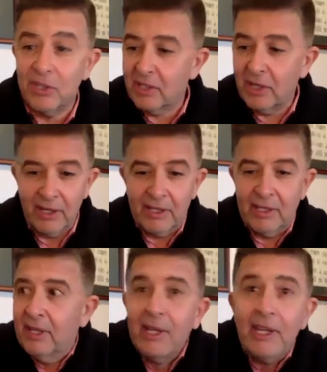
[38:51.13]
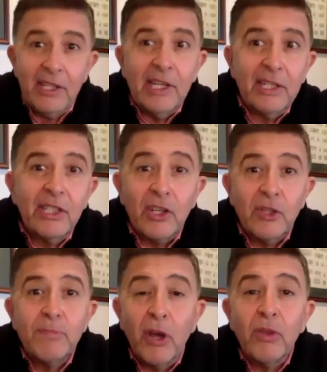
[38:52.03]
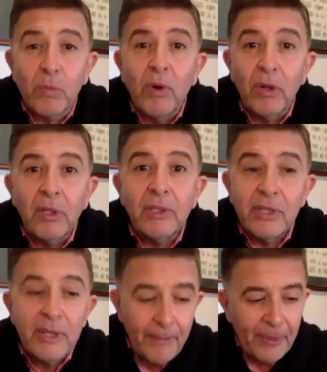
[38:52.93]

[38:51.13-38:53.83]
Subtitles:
It's like you can touch both walls.